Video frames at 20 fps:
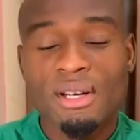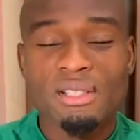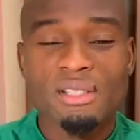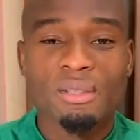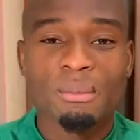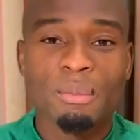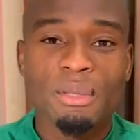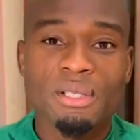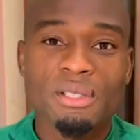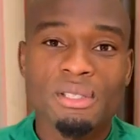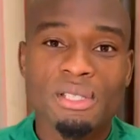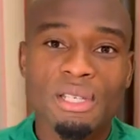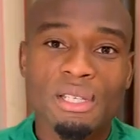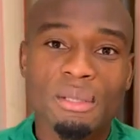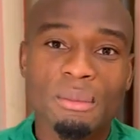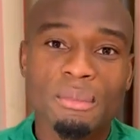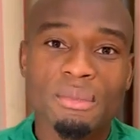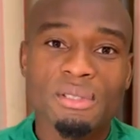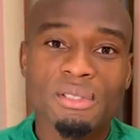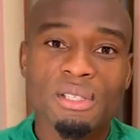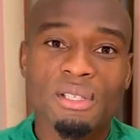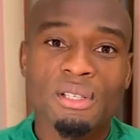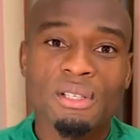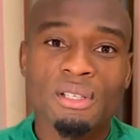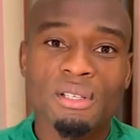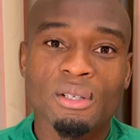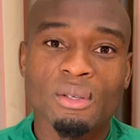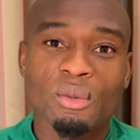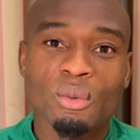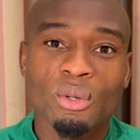is a big team. It's
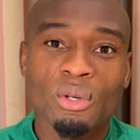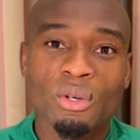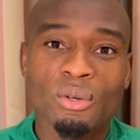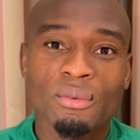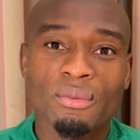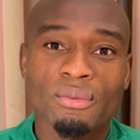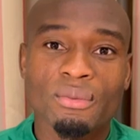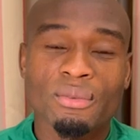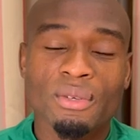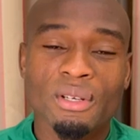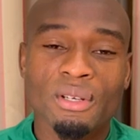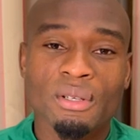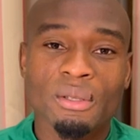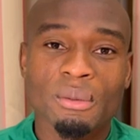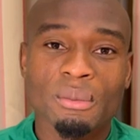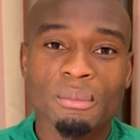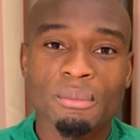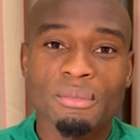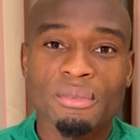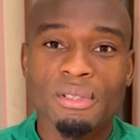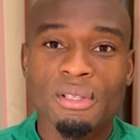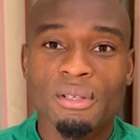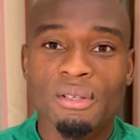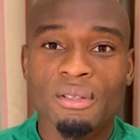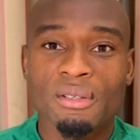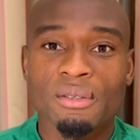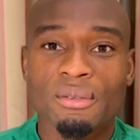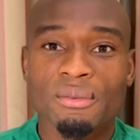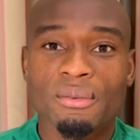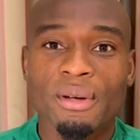one of
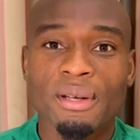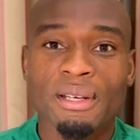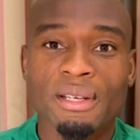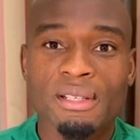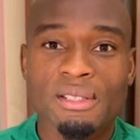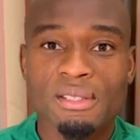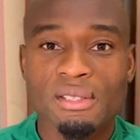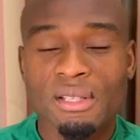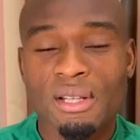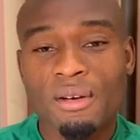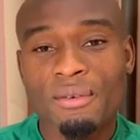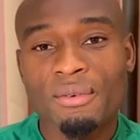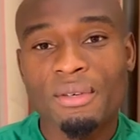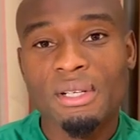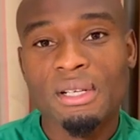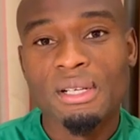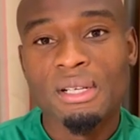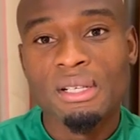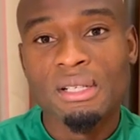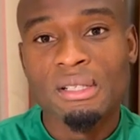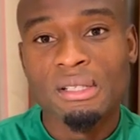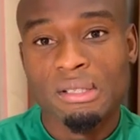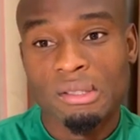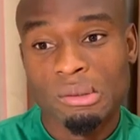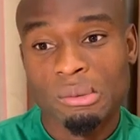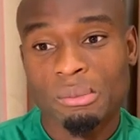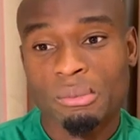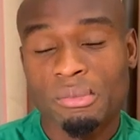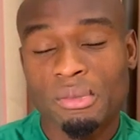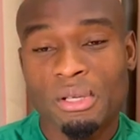the finest in Africa.
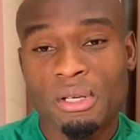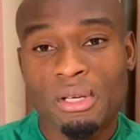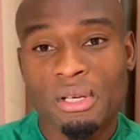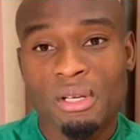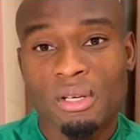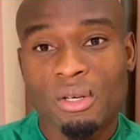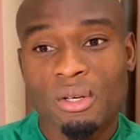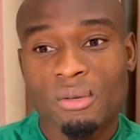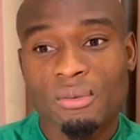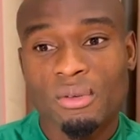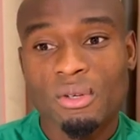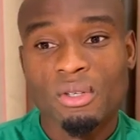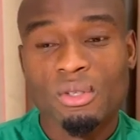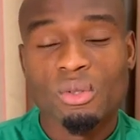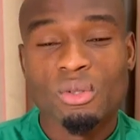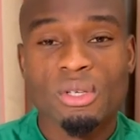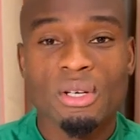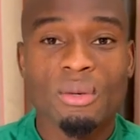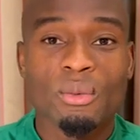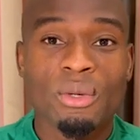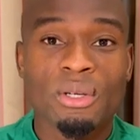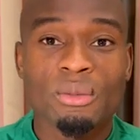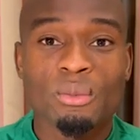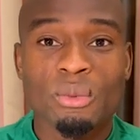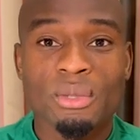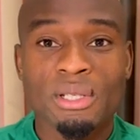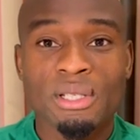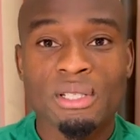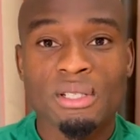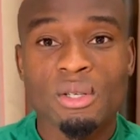Of course, when
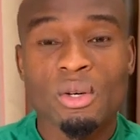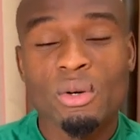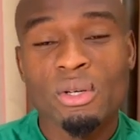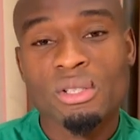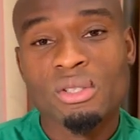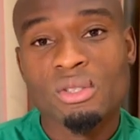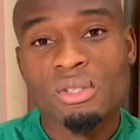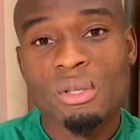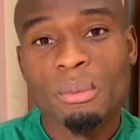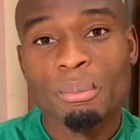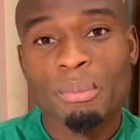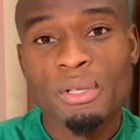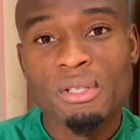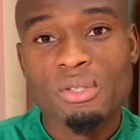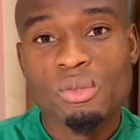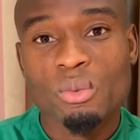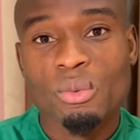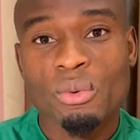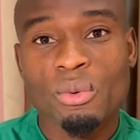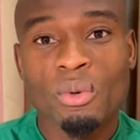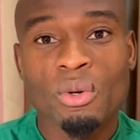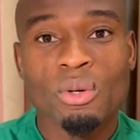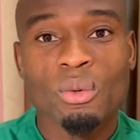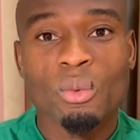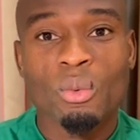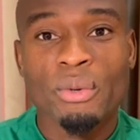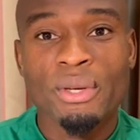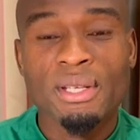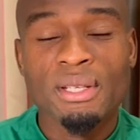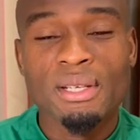we go into the pitch, we want to
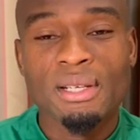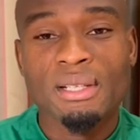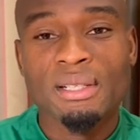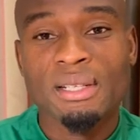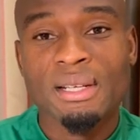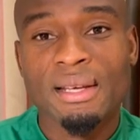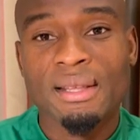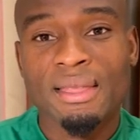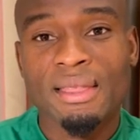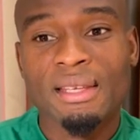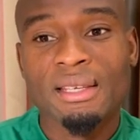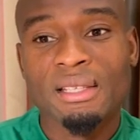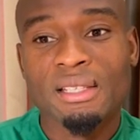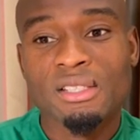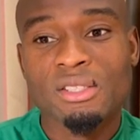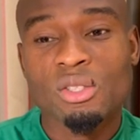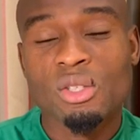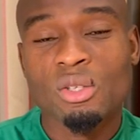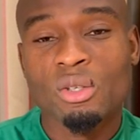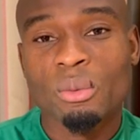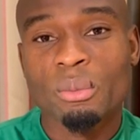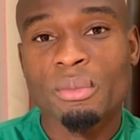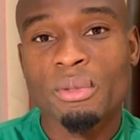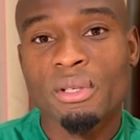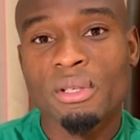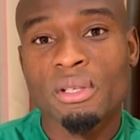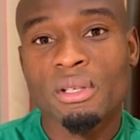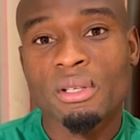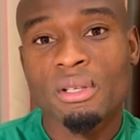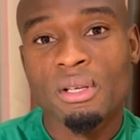win. And I think it's going to
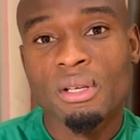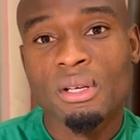be